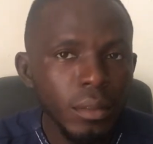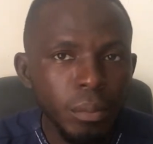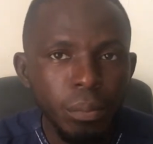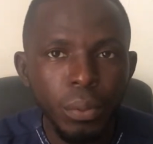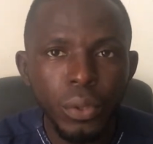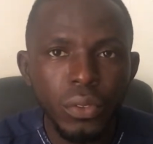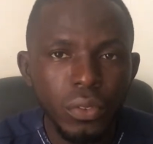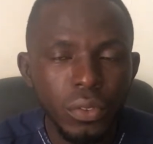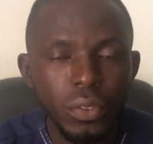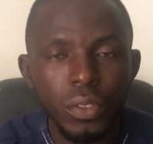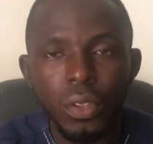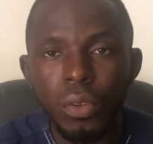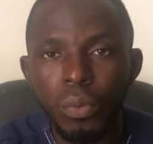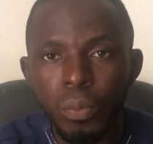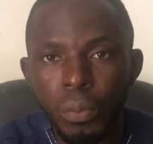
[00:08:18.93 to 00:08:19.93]

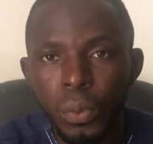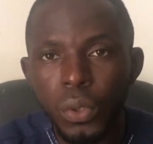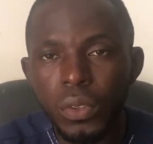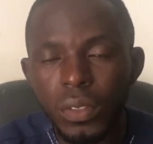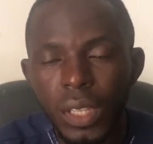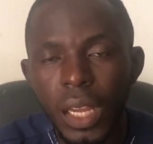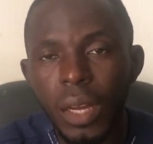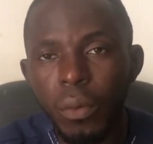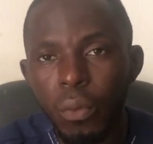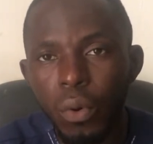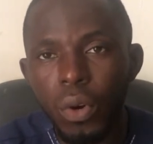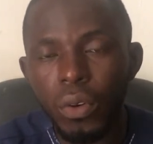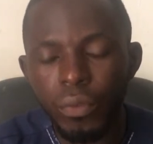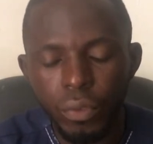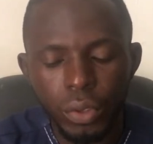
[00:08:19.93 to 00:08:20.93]
Both can
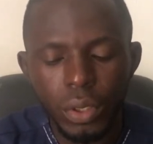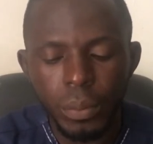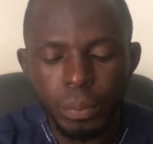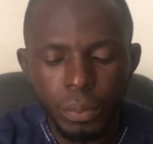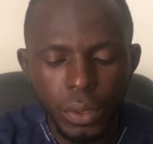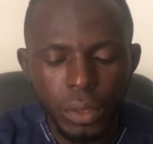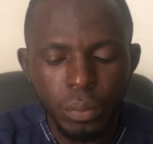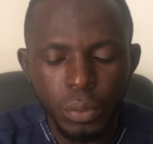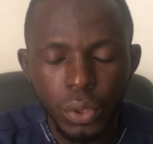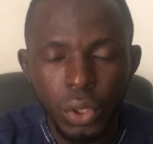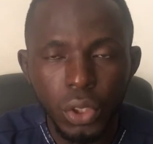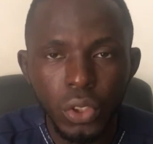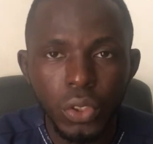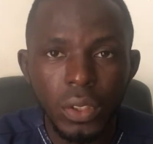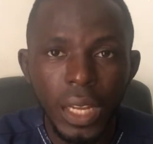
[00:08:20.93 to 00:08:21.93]
work for the paint
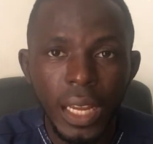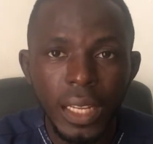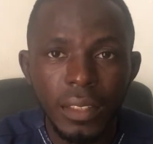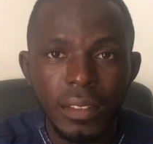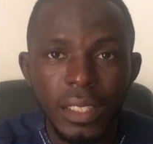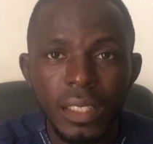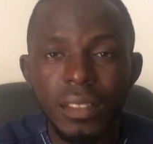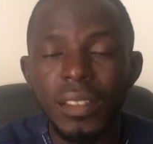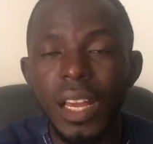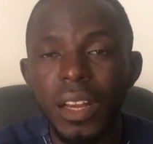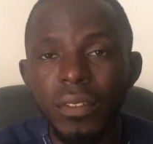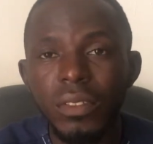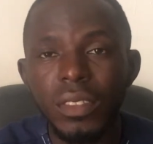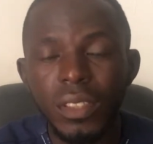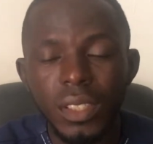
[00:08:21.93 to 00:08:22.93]
production, as they
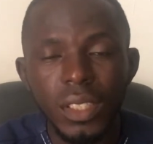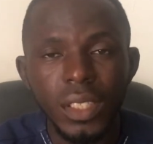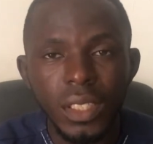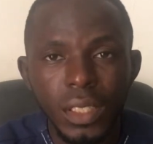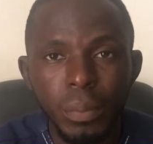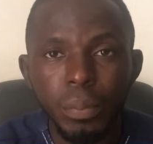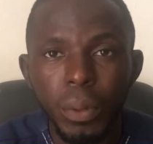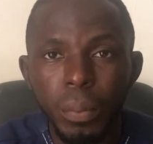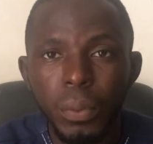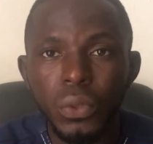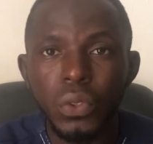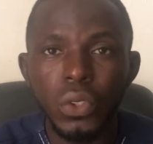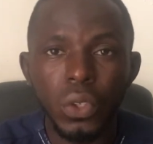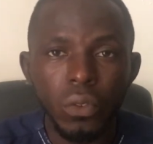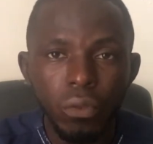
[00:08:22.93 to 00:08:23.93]
serve the purpose
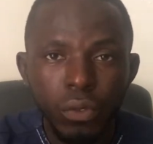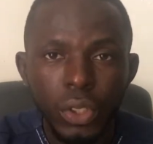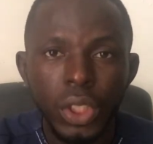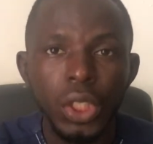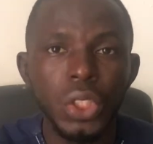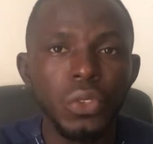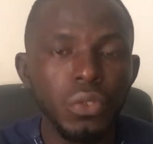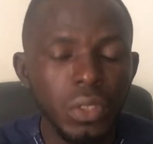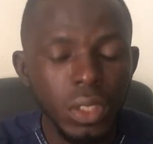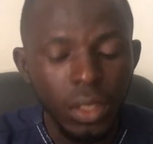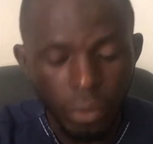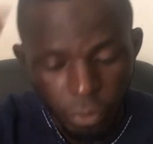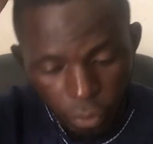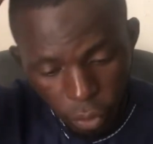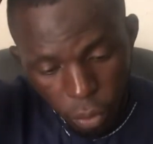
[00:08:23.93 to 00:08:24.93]
of reducing the
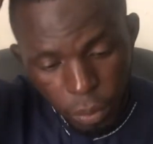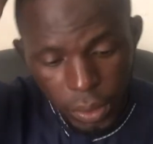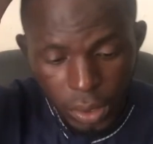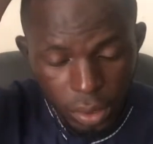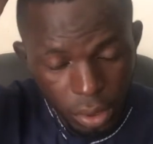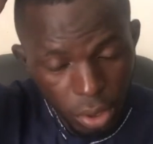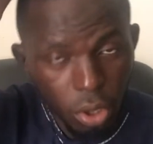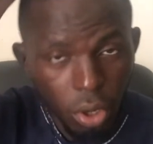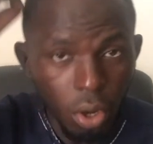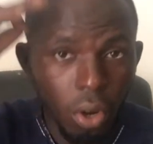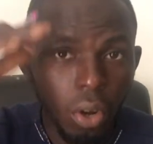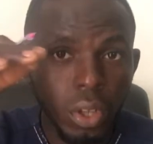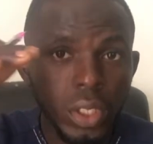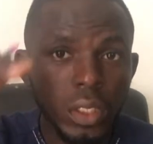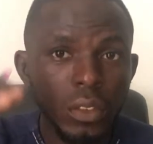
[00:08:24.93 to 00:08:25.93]
foaming
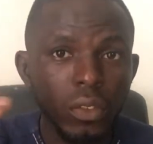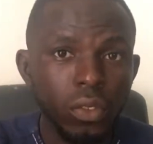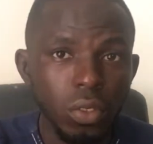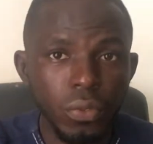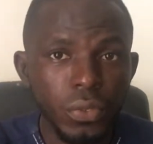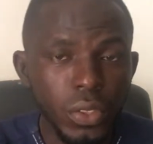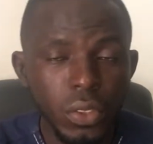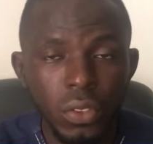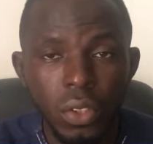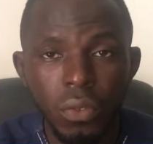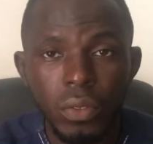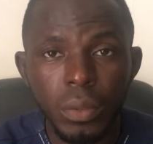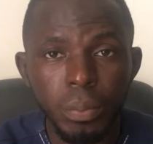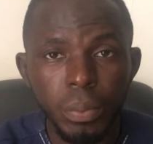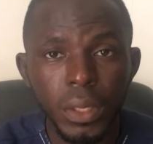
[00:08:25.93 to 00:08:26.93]
on the surface of
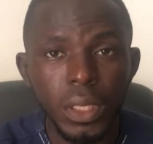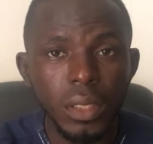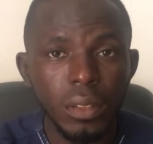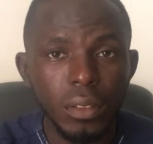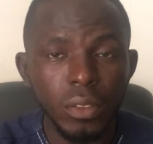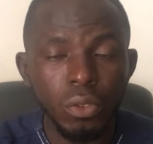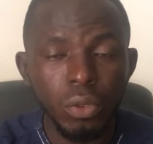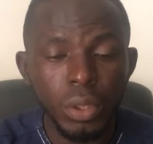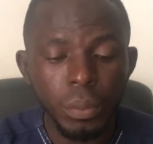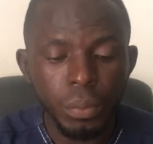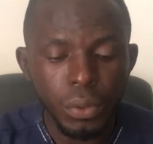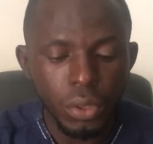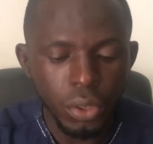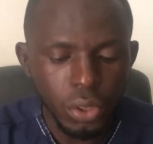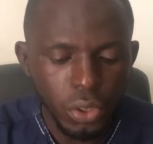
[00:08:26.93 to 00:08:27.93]
the paint during
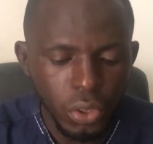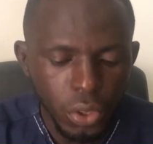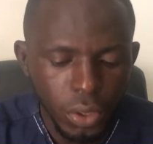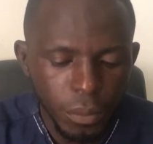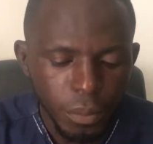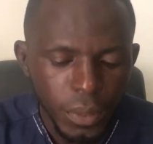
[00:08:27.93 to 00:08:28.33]
production.